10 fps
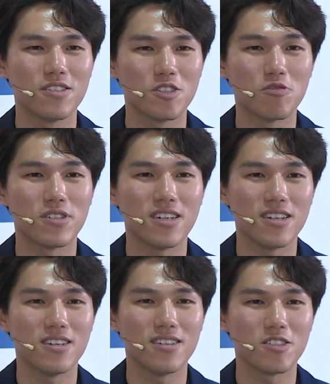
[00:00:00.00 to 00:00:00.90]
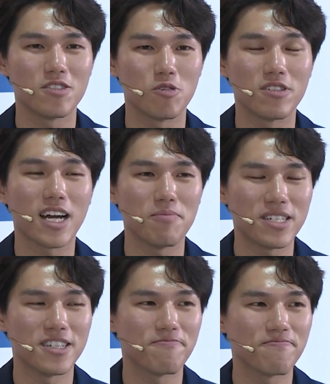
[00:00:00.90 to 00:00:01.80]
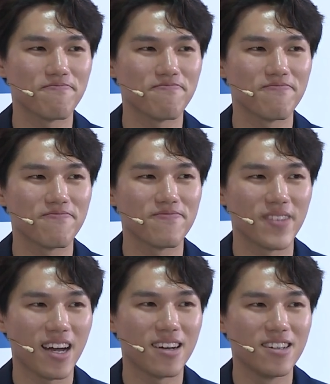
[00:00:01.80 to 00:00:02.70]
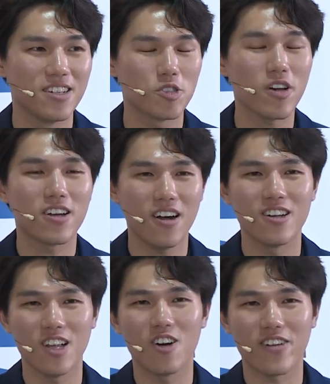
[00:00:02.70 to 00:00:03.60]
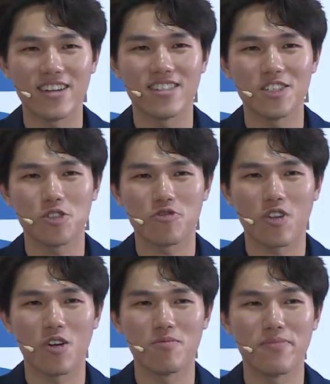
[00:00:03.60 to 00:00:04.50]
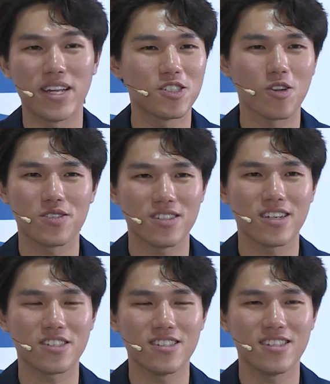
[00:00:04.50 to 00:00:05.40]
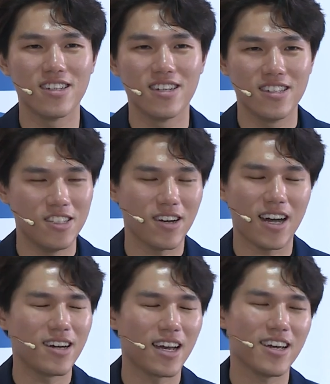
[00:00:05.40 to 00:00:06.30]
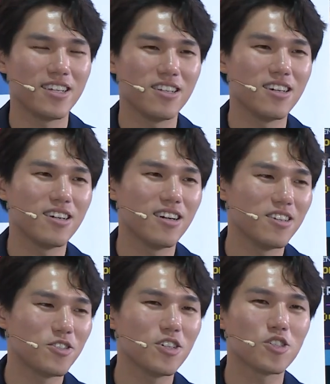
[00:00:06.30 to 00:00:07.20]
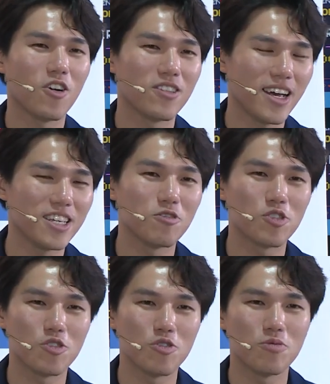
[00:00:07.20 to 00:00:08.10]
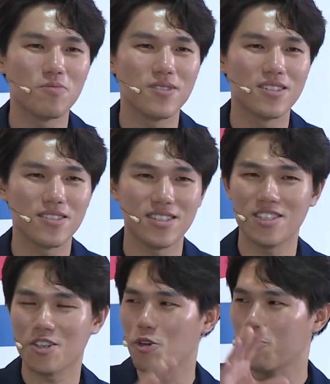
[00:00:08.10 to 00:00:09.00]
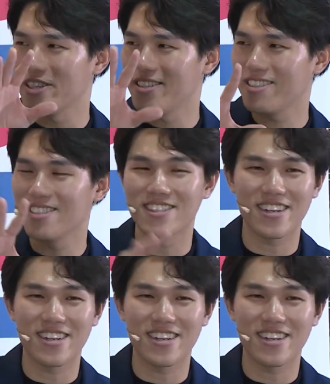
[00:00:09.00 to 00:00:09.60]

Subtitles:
to the company. Yeah. So I got a lot of ideas from many sources actually. I can search online YouTube, see the Korean senior